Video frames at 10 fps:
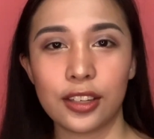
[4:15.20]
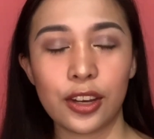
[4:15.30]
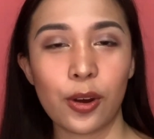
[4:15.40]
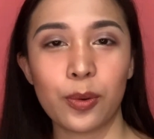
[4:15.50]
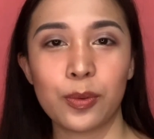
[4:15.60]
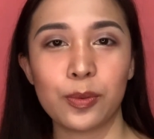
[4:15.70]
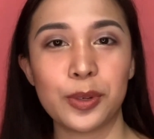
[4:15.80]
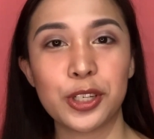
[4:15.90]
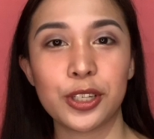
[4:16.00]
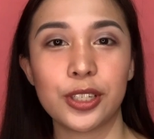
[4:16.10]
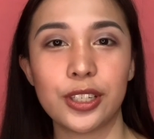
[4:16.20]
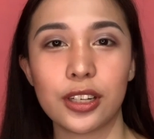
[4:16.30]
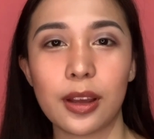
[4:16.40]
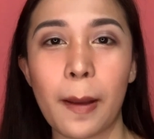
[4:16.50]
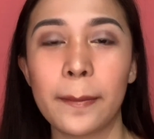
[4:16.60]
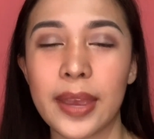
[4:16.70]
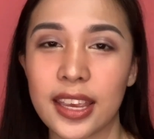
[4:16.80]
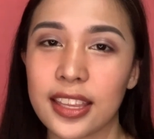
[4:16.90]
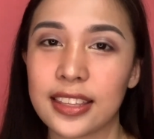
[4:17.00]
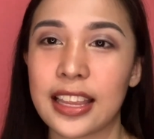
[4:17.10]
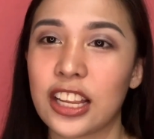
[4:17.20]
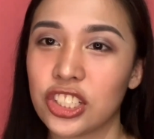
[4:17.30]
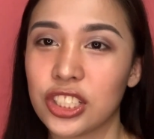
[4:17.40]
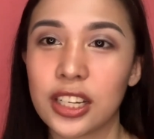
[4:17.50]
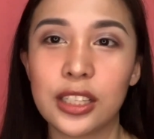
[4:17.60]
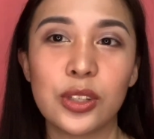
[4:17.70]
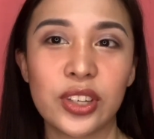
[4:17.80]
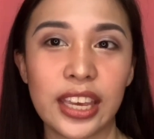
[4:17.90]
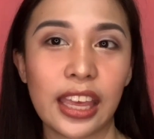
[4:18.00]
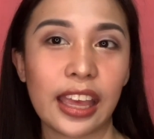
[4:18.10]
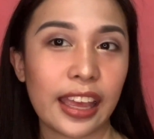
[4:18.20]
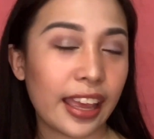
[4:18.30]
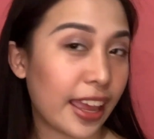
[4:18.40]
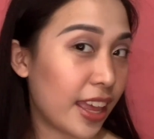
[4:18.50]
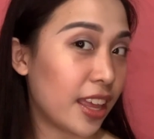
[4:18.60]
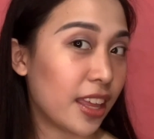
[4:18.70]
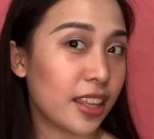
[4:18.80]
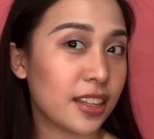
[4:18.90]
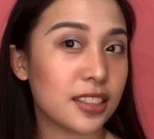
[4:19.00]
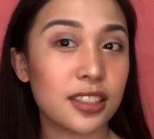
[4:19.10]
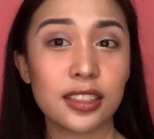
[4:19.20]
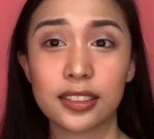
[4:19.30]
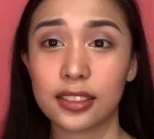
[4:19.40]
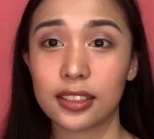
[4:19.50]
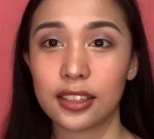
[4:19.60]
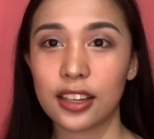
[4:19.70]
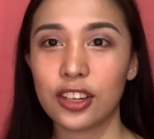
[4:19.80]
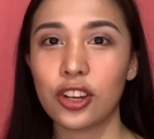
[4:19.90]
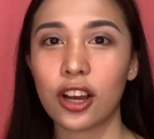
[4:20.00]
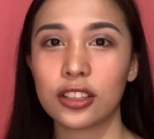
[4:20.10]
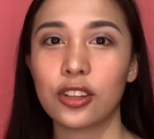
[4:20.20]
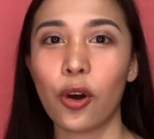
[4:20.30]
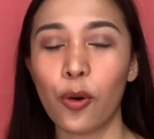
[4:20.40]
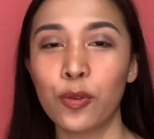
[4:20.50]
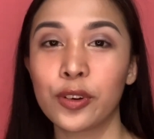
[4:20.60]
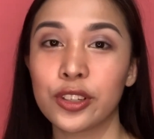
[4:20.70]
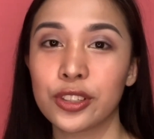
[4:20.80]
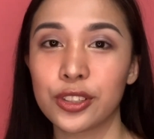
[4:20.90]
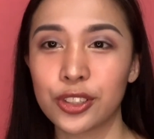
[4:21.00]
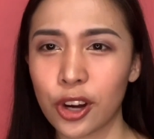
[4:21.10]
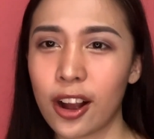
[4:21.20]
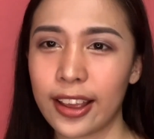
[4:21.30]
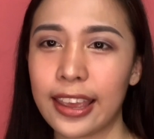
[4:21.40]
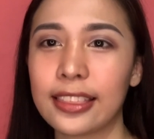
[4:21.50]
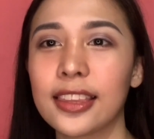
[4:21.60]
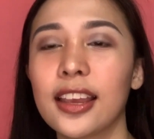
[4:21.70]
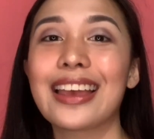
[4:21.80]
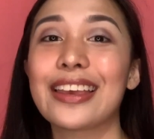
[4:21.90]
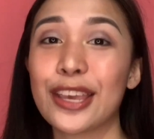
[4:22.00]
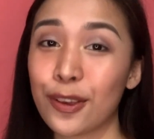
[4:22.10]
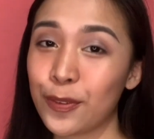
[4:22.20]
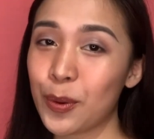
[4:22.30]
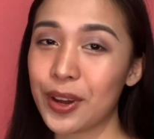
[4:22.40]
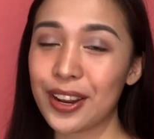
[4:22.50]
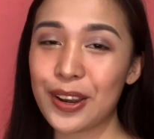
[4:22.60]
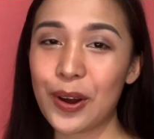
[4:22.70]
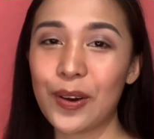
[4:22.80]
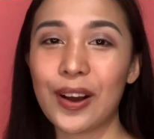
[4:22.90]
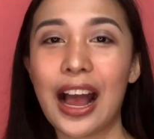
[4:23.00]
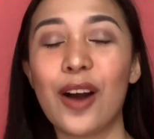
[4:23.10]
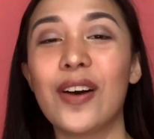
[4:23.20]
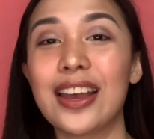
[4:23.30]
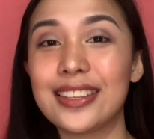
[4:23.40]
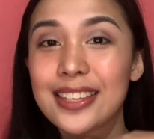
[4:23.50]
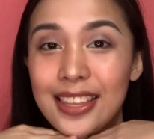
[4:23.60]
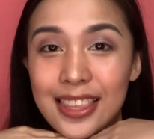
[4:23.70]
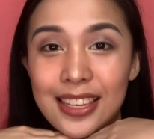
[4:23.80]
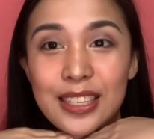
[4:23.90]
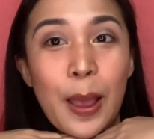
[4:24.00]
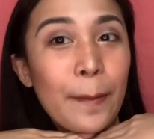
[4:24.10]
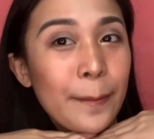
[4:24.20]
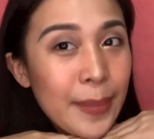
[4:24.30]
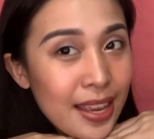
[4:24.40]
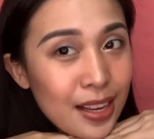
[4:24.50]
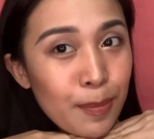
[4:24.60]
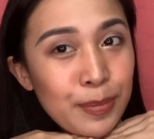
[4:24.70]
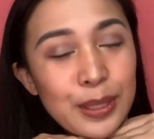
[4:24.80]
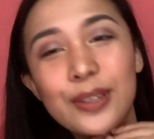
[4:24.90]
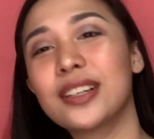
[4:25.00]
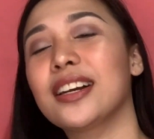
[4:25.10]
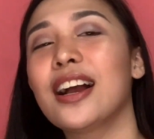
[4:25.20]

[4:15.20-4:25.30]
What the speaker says: know, we should make it natural looking and not overdraw it. If you want to know how I did this makeup look